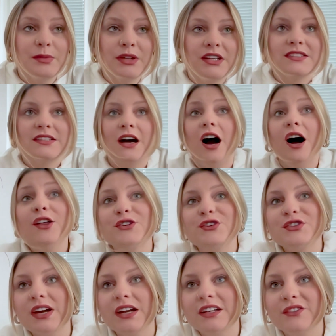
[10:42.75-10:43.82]
because the other
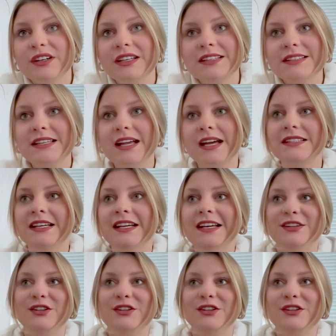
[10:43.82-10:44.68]
side of it is that